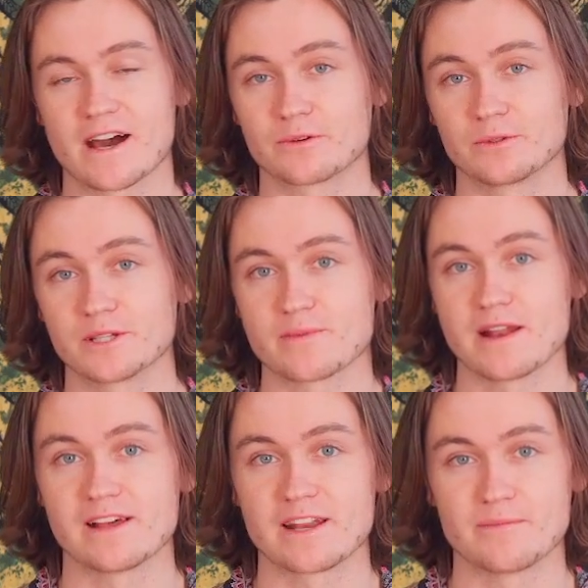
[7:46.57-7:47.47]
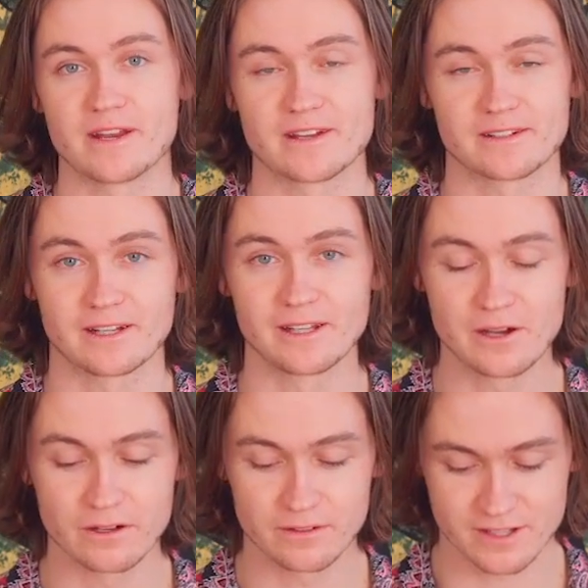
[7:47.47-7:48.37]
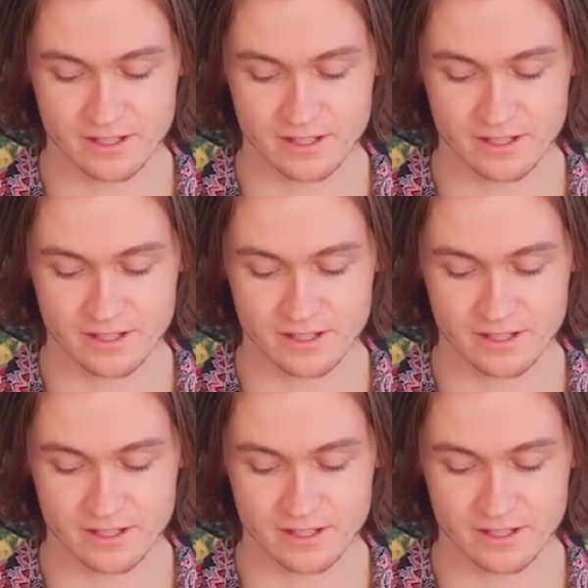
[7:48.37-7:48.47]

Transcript: I don't really spend a lot of money on clothes.